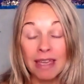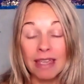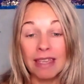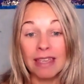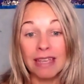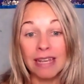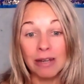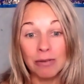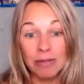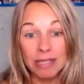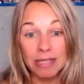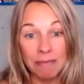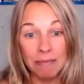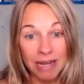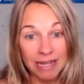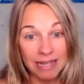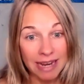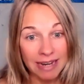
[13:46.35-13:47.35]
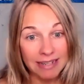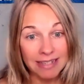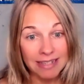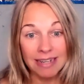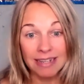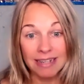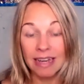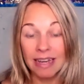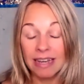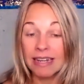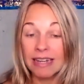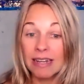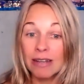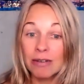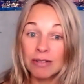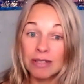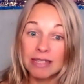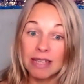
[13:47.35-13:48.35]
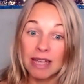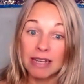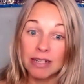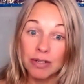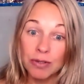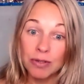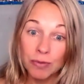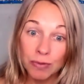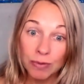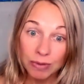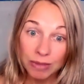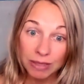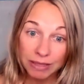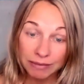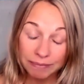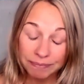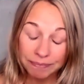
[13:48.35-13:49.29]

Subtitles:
includes a meditation, that includes a talk,